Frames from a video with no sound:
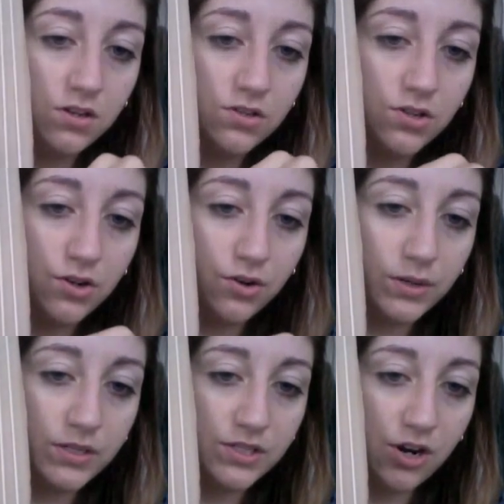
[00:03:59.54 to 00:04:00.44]
you're
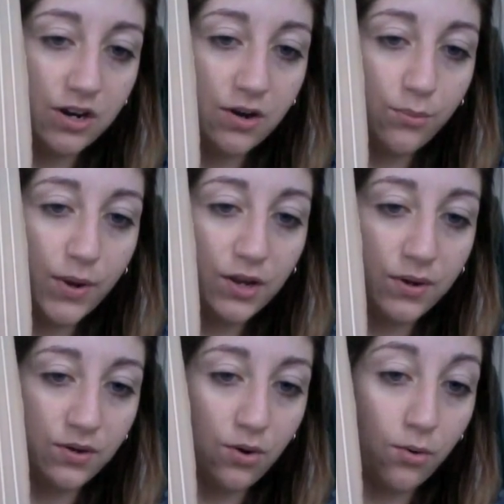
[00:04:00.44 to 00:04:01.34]
going to start out by
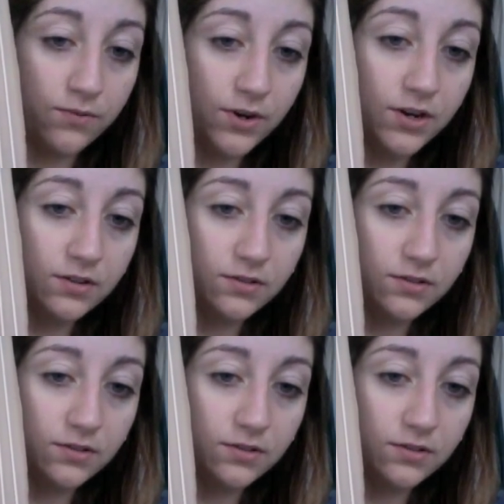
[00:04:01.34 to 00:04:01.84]
going over